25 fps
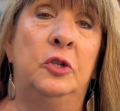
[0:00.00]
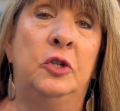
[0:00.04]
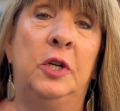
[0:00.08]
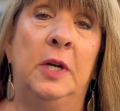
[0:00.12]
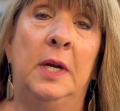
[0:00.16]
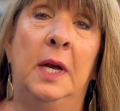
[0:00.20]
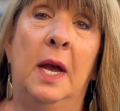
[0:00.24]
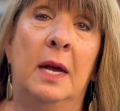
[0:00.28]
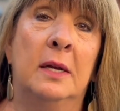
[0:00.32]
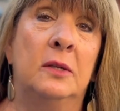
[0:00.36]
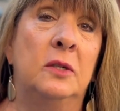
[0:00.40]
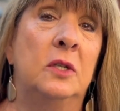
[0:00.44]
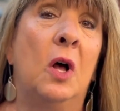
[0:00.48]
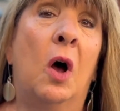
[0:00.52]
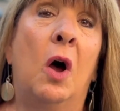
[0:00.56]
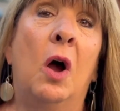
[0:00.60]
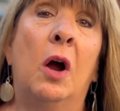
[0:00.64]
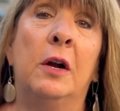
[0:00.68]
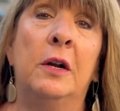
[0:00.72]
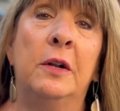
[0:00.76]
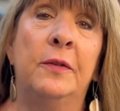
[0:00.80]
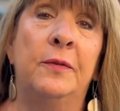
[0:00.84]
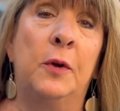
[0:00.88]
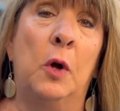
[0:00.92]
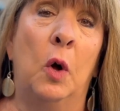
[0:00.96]
She has the
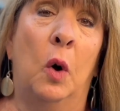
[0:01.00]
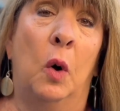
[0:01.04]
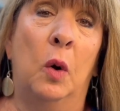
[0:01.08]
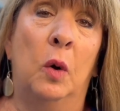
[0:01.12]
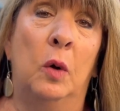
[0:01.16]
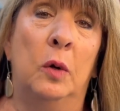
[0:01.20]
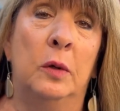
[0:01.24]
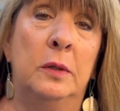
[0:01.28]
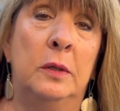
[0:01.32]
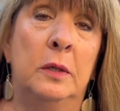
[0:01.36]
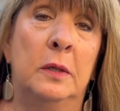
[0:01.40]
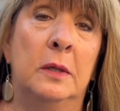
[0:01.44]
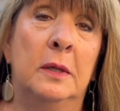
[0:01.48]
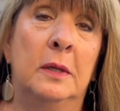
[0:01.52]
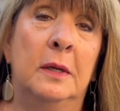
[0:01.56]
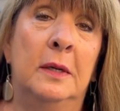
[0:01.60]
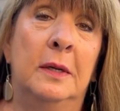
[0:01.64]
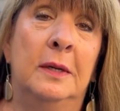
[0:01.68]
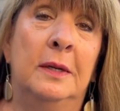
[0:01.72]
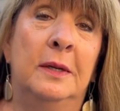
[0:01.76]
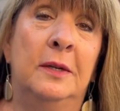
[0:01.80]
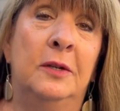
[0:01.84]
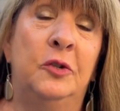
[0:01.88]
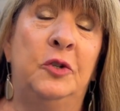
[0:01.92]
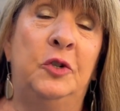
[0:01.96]
heart of gold.
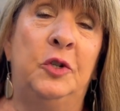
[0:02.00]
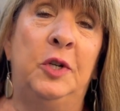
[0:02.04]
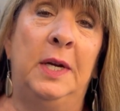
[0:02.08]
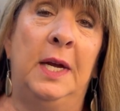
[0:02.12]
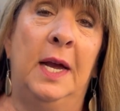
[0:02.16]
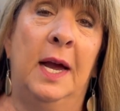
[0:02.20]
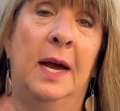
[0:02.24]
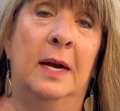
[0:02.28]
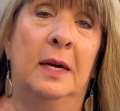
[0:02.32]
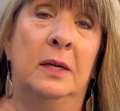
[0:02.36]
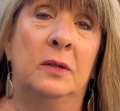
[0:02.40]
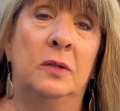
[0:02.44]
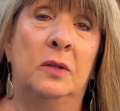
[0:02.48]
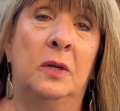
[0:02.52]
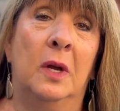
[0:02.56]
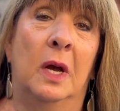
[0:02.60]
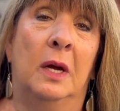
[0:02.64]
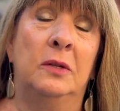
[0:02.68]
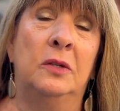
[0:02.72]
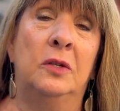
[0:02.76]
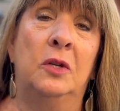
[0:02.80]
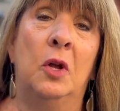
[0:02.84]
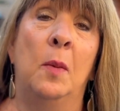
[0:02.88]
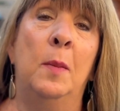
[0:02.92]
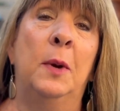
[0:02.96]
She has
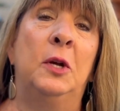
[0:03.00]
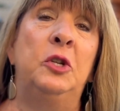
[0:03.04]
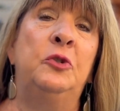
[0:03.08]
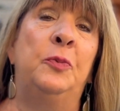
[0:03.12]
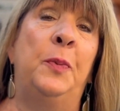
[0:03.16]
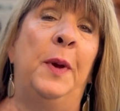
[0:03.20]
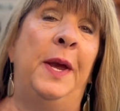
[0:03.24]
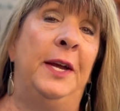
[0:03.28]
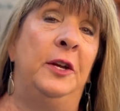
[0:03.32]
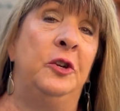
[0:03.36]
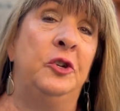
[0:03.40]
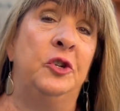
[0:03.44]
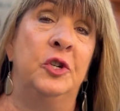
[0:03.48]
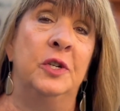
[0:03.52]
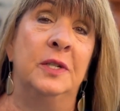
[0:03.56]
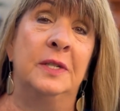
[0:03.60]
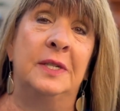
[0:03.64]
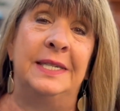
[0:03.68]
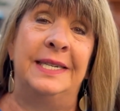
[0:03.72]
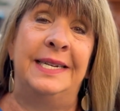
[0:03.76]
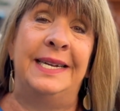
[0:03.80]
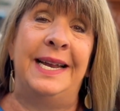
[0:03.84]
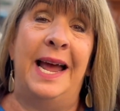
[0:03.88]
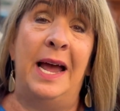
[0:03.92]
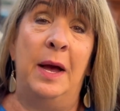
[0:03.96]
uh, so much
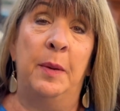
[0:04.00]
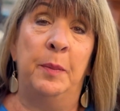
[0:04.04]
patience and